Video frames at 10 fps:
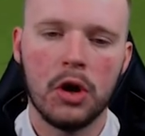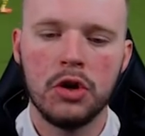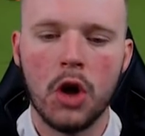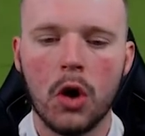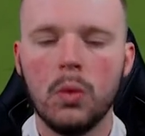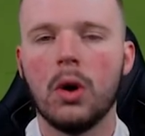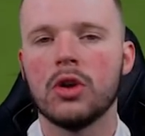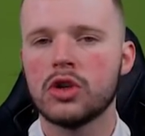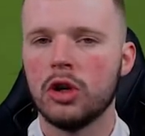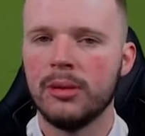when I know
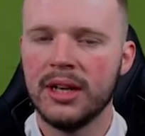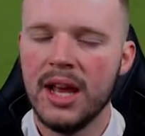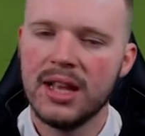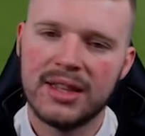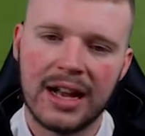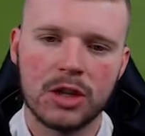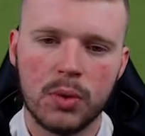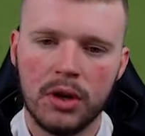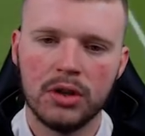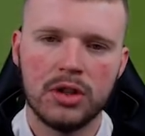what's coming,
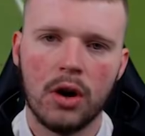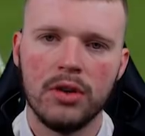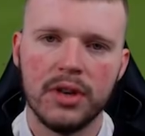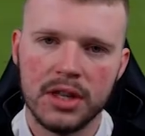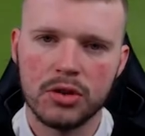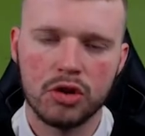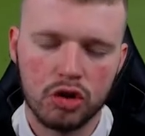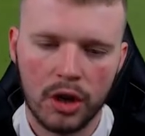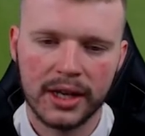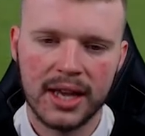that's when I dive in to
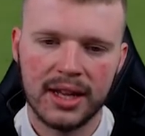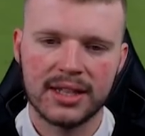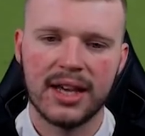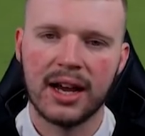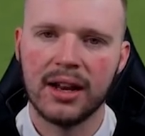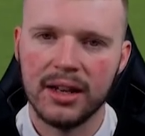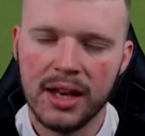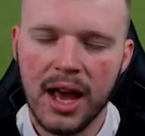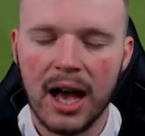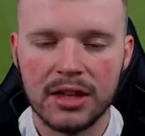try and get that
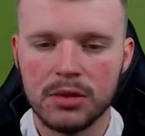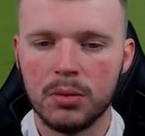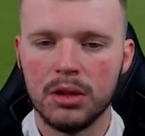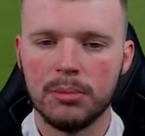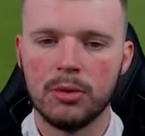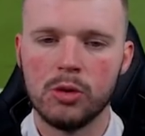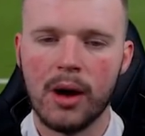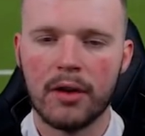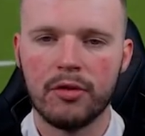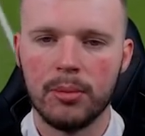tackling and to win the ball
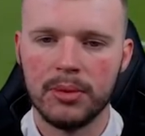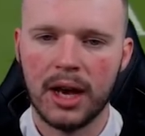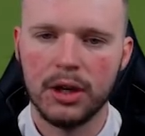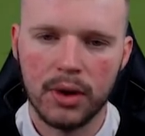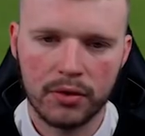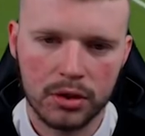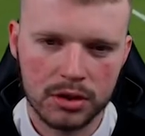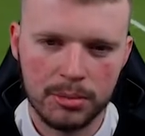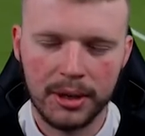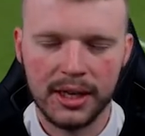back from that. You have
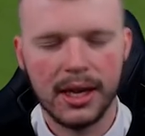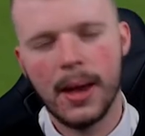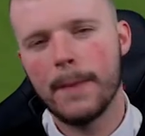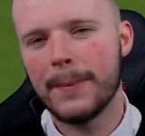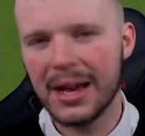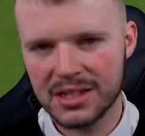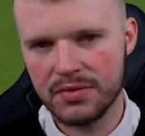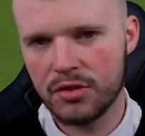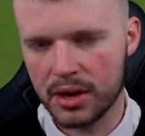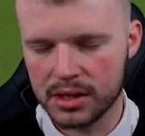got to be
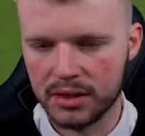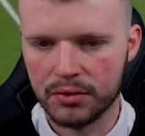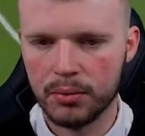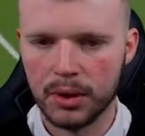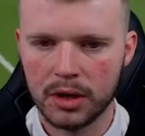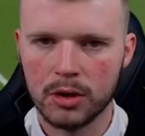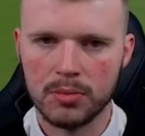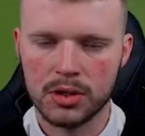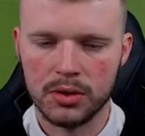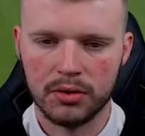passive aggressive when it
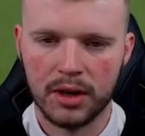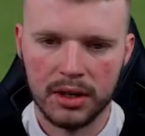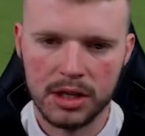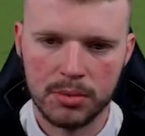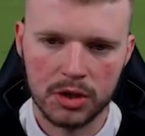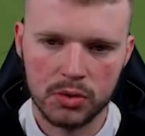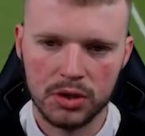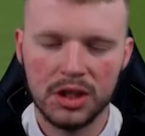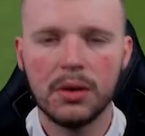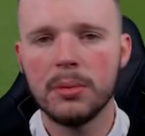comes to defending, to be honest
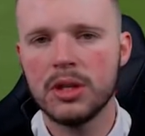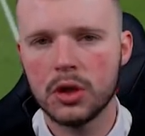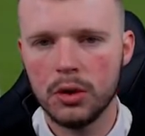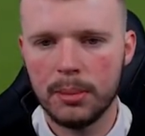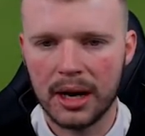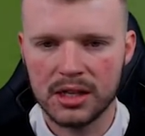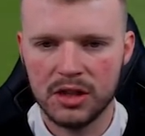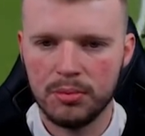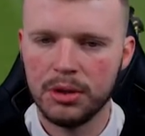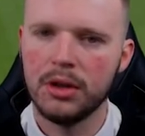with you. You don't want to be too
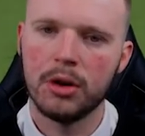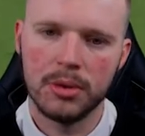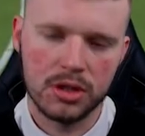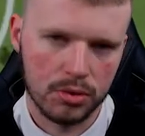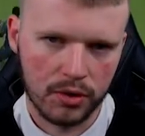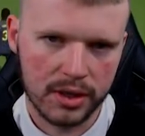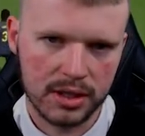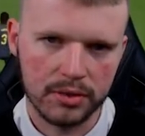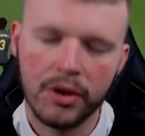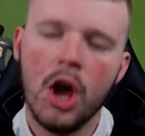passive, but you don't want to be too
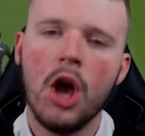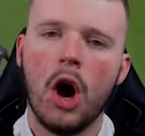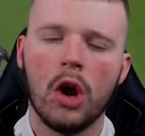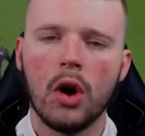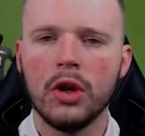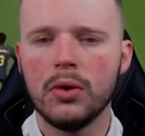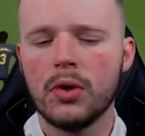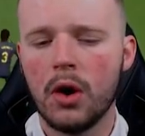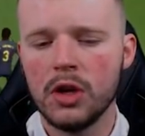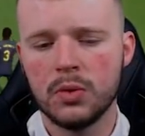aggressive. A lot of
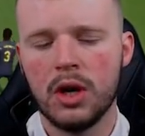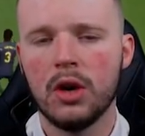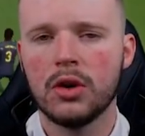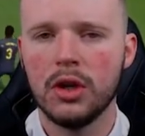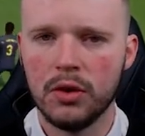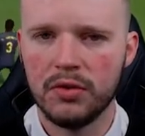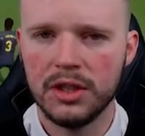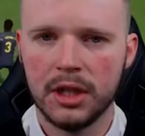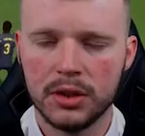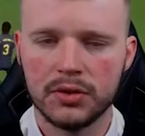you guys, when I look at your
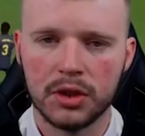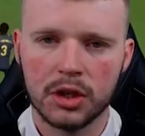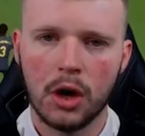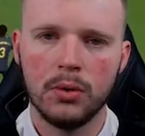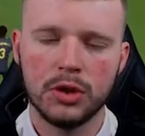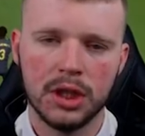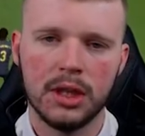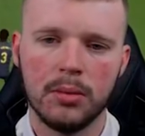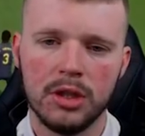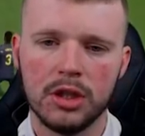videos for the
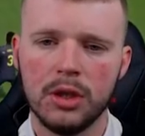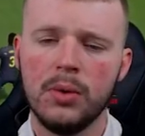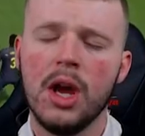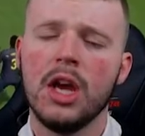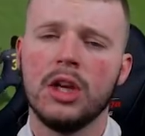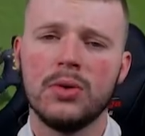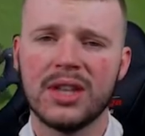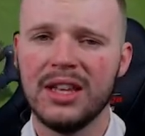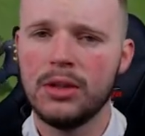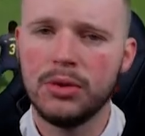coaching that we do, you
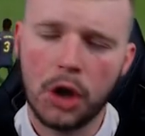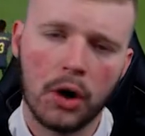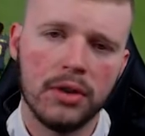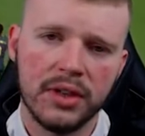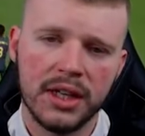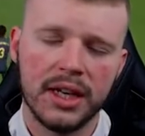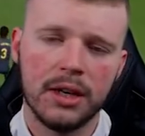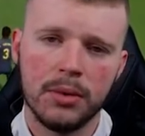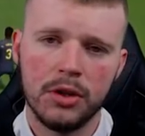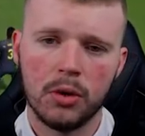tend to dive in
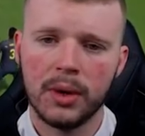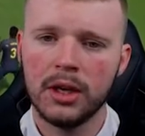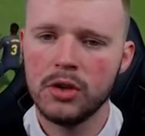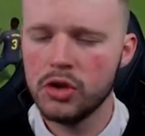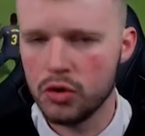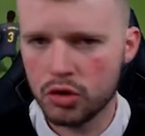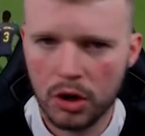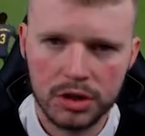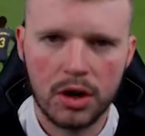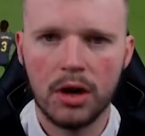here with your wingers. You
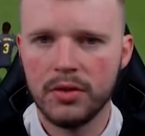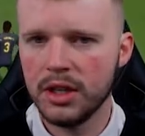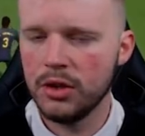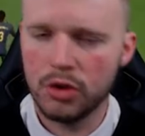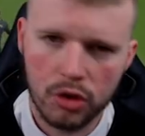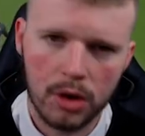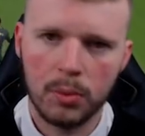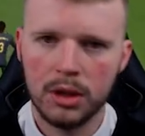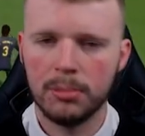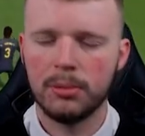try and dive in, you try and